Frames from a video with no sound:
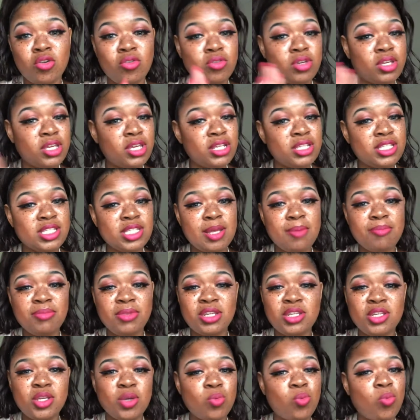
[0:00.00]
Get
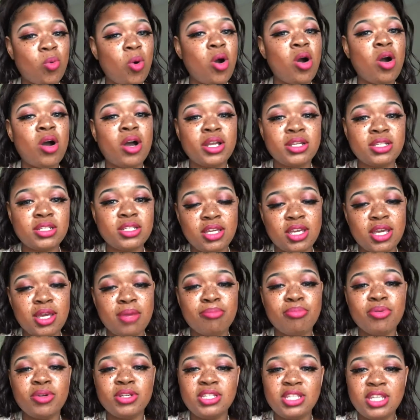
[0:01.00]
something you want
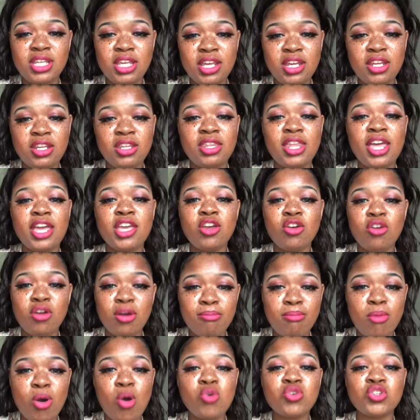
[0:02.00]
and pretend that you're
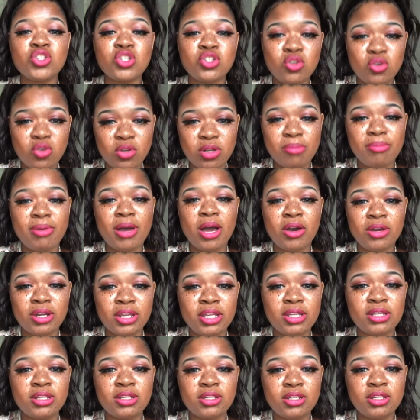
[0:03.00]
emotional about
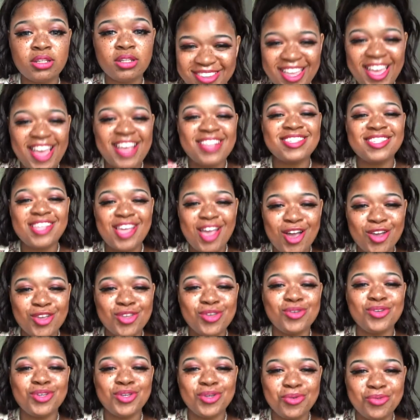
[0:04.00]
it. That's how you
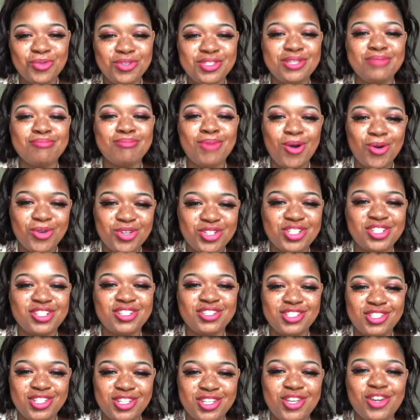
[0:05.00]
use
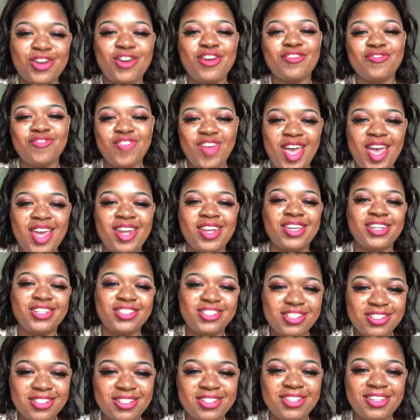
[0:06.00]
emotions to your advantage.